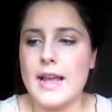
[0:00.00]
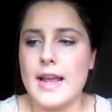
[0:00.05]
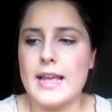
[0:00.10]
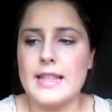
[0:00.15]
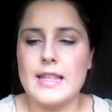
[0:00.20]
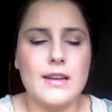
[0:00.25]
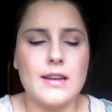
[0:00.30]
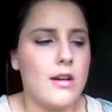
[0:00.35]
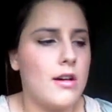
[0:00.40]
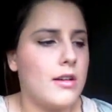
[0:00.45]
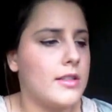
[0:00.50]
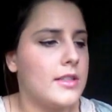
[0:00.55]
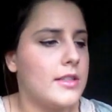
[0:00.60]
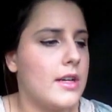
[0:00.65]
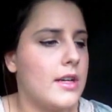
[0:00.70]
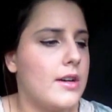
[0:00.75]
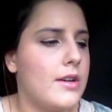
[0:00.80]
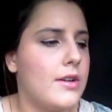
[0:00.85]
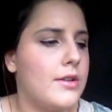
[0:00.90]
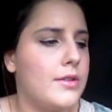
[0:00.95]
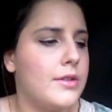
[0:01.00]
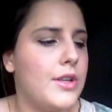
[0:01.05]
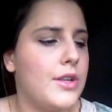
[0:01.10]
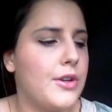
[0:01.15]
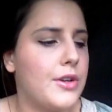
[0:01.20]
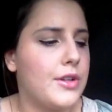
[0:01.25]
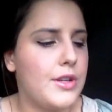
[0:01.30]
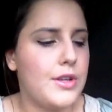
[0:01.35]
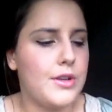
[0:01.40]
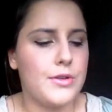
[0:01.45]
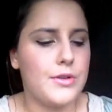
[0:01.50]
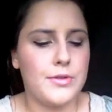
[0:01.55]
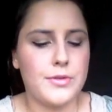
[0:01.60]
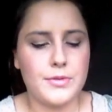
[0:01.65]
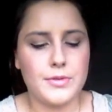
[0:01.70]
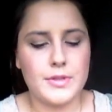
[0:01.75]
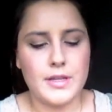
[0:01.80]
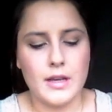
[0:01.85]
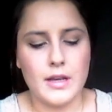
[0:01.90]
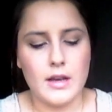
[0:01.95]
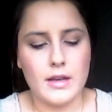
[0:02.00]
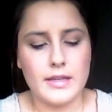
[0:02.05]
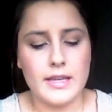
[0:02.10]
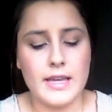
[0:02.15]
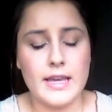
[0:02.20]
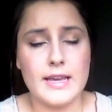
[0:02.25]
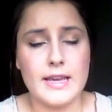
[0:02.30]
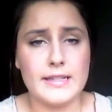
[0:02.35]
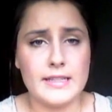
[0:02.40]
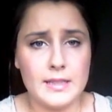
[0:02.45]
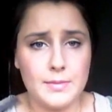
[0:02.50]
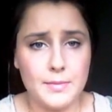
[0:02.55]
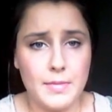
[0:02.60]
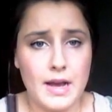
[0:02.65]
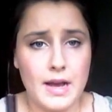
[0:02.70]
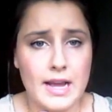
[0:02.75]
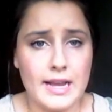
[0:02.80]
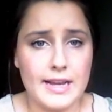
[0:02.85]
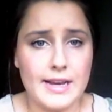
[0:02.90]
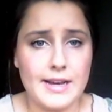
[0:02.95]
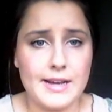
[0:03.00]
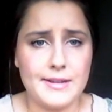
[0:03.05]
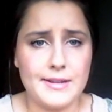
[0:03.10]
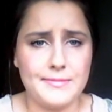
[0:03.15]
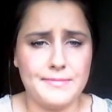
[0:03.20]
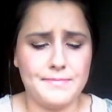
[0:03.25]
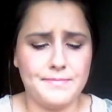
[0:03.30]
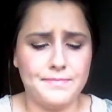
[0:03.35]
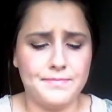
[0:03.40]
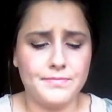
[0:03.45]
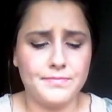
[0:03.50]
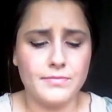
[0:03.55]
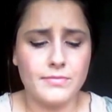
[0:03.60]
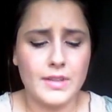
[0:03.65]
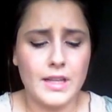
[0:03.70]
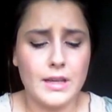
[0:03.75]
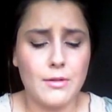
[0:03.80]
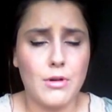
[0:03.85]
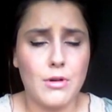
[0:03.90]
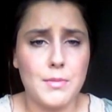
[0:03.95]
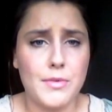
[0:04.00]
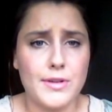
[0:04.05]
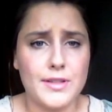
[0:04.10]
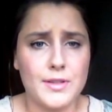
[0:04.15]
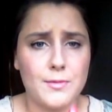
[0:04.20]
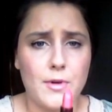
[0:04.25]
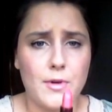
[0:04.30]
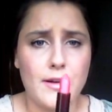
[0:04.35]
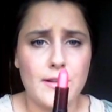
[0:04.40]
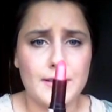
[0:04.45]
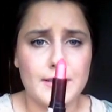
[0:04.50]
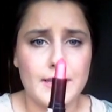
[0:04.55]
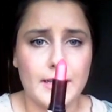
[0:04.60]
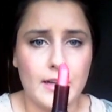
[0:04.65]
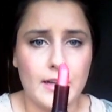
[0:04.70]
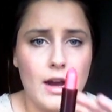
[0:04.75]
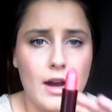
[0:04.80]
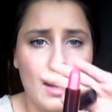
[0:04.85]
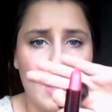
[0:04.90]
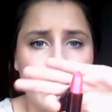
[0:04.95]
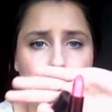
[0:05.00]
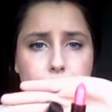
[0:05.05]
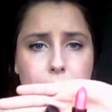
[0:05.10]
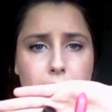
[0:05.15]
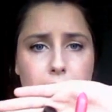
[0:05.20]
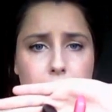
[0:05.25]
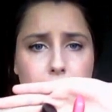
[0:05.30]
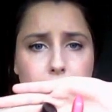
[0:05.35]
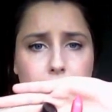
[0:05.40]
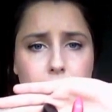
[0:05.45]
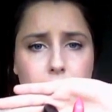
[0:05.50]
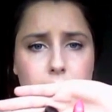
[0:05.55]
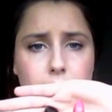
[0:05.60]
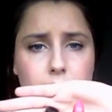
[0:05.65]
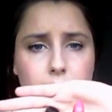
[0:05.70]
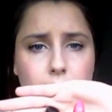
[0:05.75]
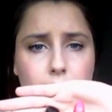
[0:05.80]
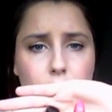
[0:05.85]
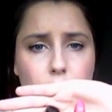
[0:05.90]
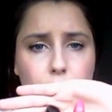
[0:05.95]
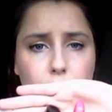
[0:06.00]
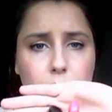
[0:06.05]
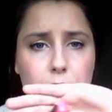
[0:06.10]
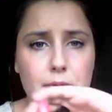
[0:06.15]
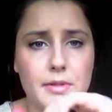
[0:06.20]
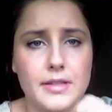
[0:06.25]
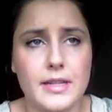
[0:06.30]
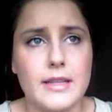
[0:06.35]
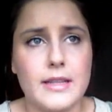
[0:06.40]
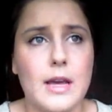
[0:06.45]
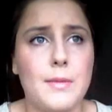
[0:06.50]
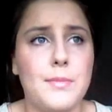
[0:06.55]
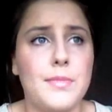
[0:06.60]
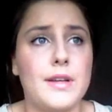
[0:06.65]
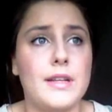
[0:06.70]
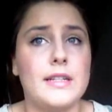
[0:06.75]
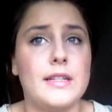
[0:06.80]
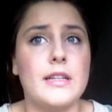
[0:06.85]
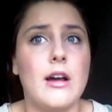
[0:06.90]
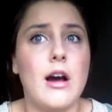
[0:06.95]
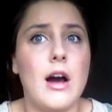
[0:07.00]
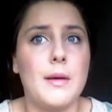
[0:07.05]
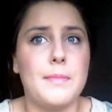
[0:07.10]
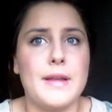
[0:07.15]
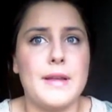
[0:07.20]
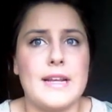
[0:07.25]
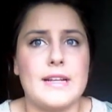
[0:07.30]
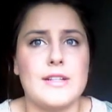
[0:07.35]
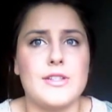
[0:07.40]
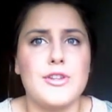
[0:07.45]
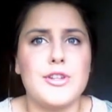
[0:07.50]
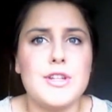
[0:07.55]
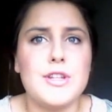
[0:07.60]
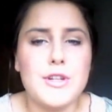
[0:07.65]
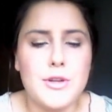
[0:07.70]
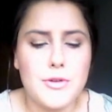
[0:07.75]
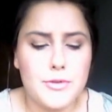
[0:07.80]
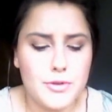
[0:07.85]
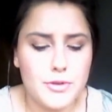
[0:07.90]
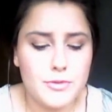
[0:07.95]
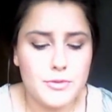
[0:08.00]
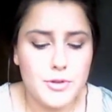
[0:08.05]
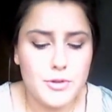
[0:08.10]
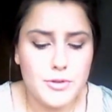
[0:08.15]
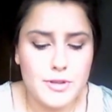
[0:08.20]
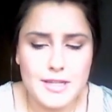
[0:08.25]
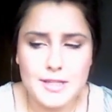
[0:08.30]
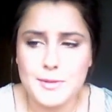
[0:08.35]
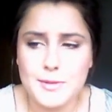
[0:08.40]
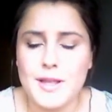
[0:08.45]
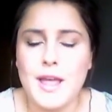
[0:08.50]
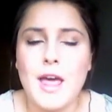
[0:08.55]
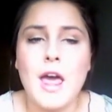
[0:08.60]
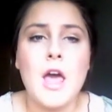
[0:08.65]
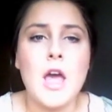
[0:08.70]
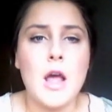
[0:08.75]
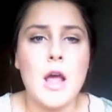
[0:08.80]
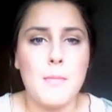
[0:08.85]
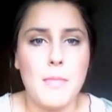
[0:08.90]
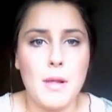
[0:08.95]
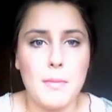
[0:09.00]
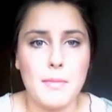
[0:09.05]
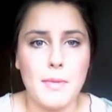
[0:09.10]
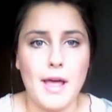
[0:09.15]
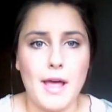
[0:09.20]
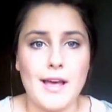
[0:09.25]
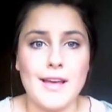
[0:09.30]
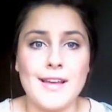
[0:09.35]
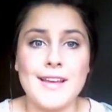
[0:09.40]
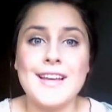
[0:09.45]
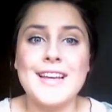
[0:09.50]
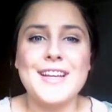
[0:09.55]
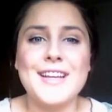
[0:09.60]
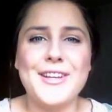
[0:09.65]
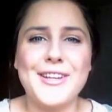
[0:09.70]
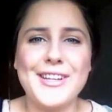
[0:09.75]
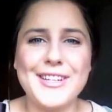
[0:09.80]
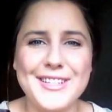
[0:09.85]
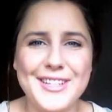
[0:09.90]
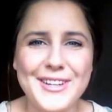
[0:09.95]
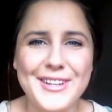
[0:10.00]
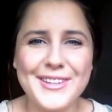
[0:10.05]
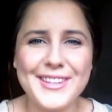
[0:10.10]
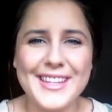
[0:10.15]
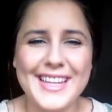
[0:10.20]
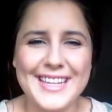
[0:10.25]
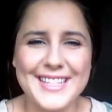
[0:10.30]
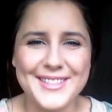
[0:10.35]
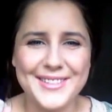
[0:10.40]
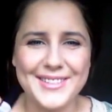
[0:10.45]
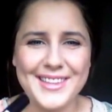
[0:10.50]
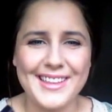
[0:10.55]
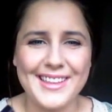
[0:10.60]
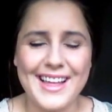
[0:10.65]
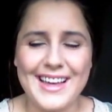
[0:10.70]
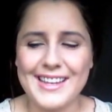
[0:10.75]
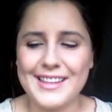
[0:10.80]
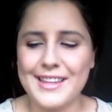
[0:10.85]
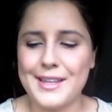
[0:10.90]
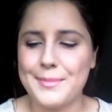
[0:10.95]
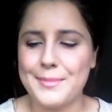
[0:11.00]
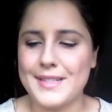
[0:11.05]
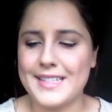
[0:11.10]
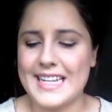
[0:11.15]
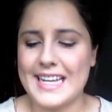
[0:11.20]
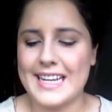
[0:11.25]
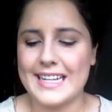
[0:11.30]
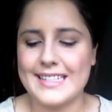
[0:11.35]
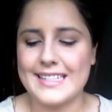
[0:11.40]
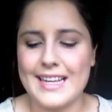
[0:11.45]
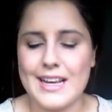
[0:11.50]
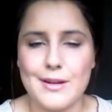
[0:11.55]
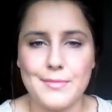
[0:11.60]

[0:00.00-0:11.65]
And then also you could use Kiss by Rimmel as well. It's like a hot pink. I don't know if you'll see that, but it's hot pink. So you can do this. Blah, blah, blah. You can do this with a lot of lipsticks.